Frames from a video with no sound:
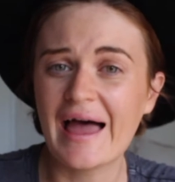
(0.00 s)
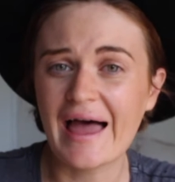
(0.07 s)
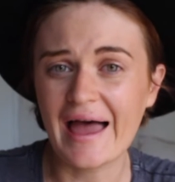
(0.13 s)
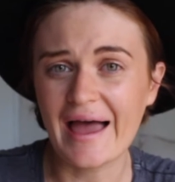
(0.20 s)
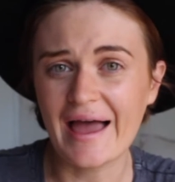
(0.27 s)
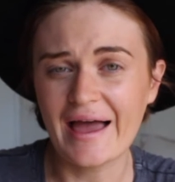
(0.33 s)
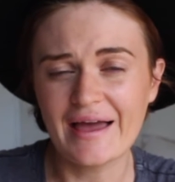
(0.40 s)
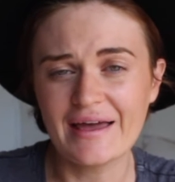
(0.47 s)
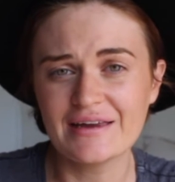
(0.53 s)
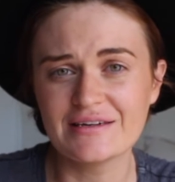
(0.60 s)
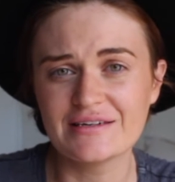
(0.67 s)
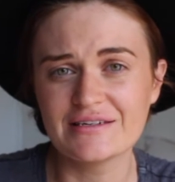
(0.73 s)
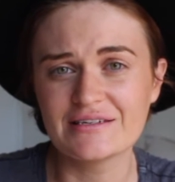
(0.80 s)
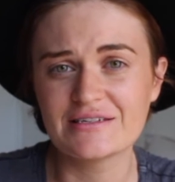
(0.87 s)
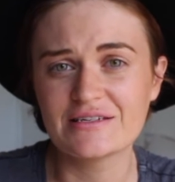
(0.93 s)

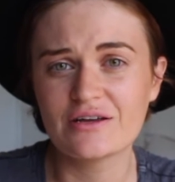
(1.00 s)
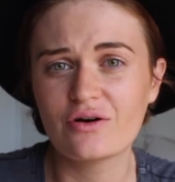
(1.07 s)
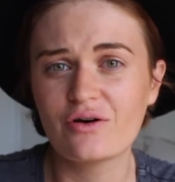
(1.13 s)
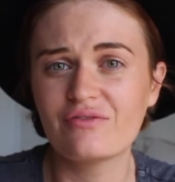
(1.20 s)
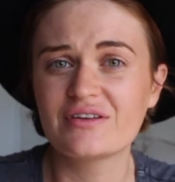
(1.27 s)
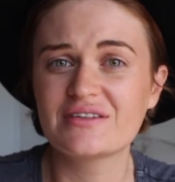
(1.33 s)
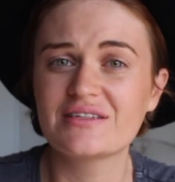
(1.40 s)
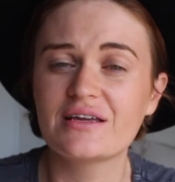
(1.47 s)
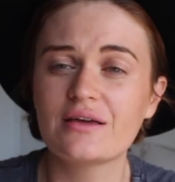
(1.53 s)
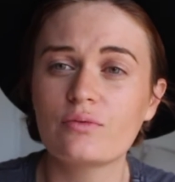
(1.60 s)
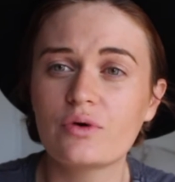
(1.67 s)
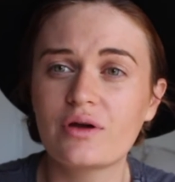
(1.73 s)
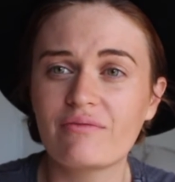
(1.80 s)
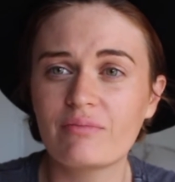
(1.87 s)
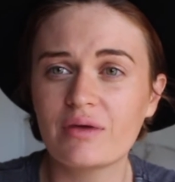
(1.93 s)
and obviously it will
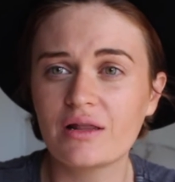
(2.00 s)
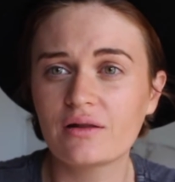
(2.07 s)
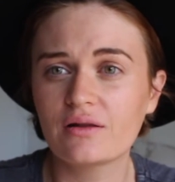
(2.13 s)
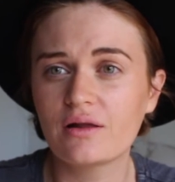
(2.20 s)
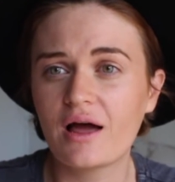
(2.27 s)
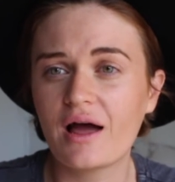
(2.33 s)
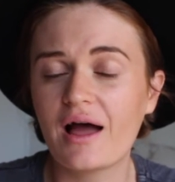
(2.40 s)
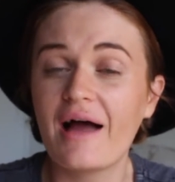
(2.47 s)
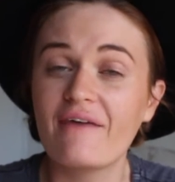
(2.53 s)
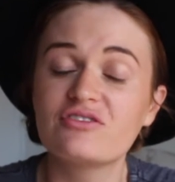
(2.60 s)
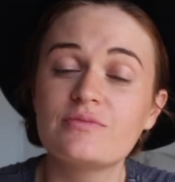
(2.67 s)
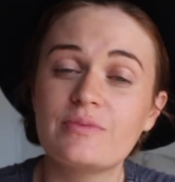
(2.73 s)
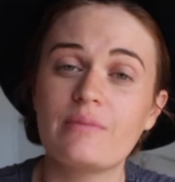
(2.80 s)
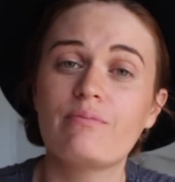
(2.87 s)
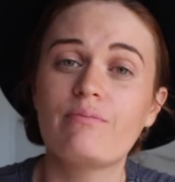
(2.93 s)
give me, have
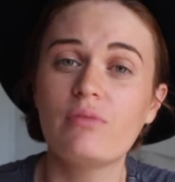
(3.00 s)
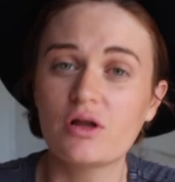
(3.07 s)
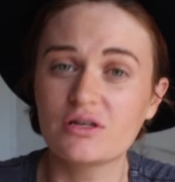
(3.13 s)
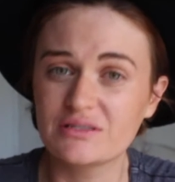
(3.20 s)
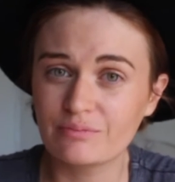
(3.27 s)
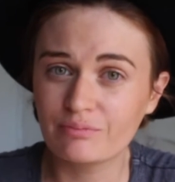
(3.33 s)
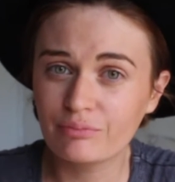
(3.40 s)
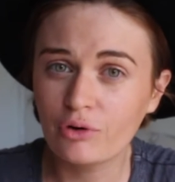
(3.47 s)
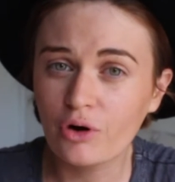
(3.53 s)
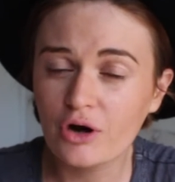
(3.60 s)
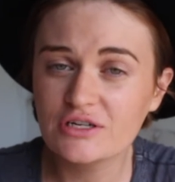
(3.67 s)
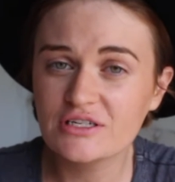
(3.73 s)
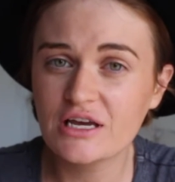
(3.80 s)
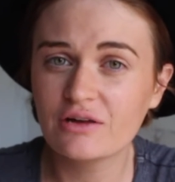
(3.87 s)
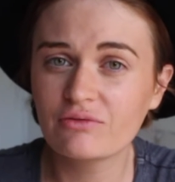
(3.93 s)
to be lots of
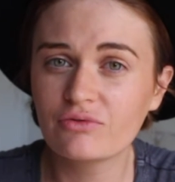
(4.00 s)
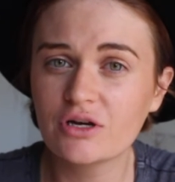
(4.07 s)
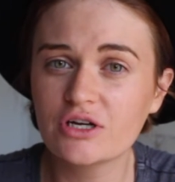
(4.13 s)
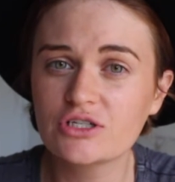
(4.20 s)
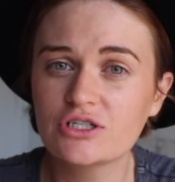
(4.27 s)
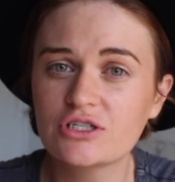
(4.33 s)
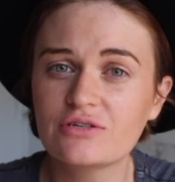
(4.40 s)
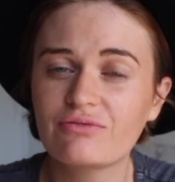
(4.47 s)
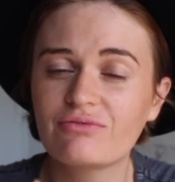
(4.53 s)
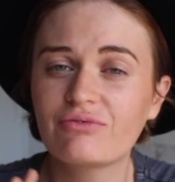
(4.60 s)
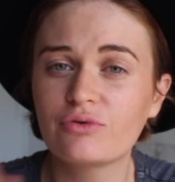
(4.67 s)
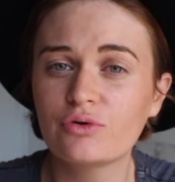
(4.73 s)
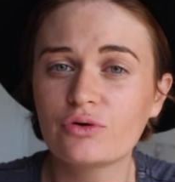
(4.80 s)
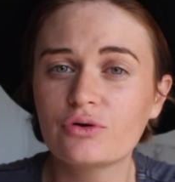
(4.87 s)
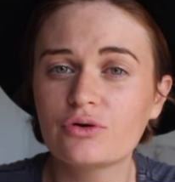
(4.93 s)
protein-rich
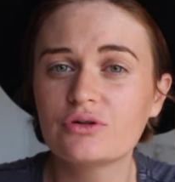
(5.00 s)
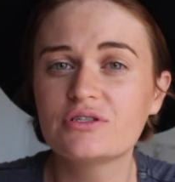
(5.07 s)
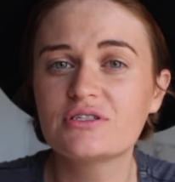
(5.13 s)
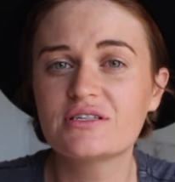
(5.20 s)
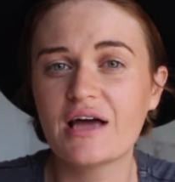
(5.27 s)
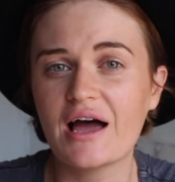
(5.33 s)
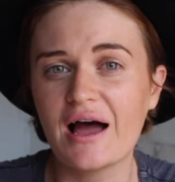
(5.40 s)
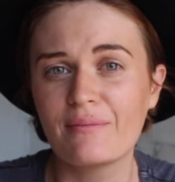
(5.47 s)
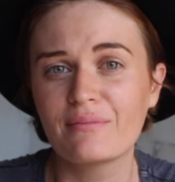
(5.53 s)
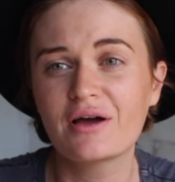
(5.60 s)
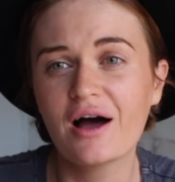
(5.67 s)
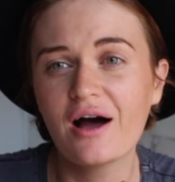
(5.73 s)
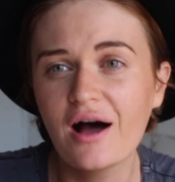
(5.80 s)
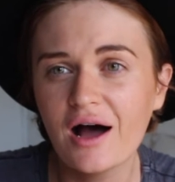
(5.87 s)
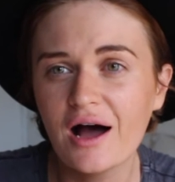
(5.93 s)
foods,
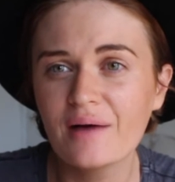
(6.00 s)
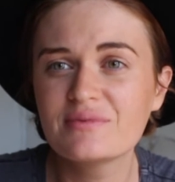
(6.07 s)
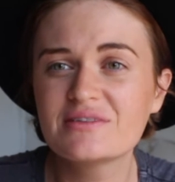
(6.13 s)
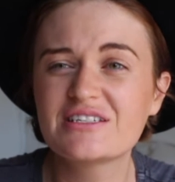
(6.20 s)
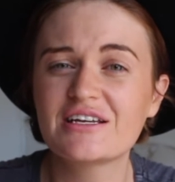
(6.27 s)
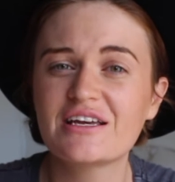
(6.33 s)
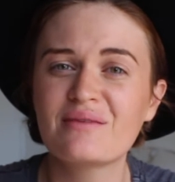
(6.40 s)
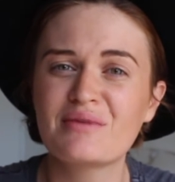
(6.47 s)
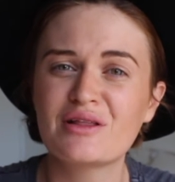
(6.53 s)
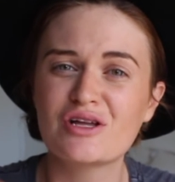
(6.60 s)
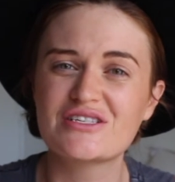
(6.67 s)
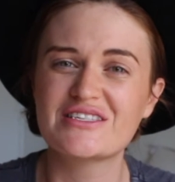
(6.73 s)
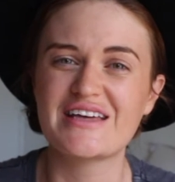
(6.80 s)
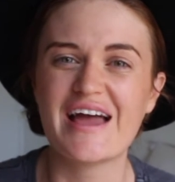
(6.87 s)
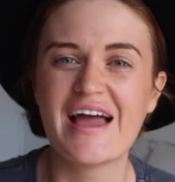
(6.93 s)
carbs to give me
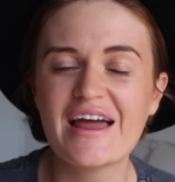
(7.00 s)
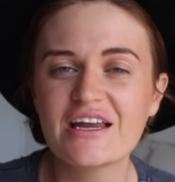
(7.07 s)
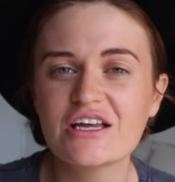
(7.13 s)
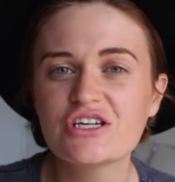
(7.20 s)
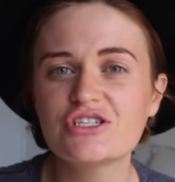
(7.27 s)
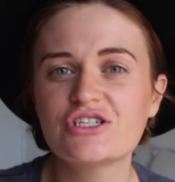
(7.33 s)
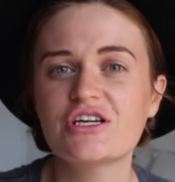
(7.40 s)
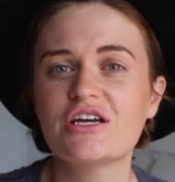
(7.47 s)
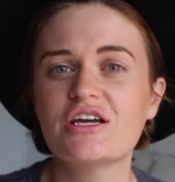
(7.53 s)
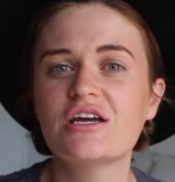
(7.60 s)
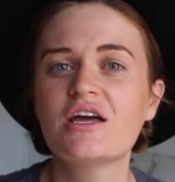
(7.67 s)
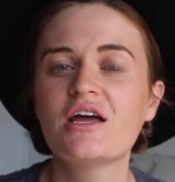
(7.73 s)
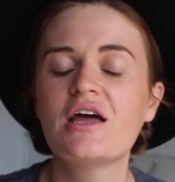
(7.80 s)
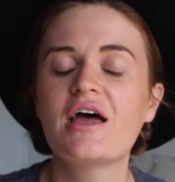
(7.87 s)
lots of energy,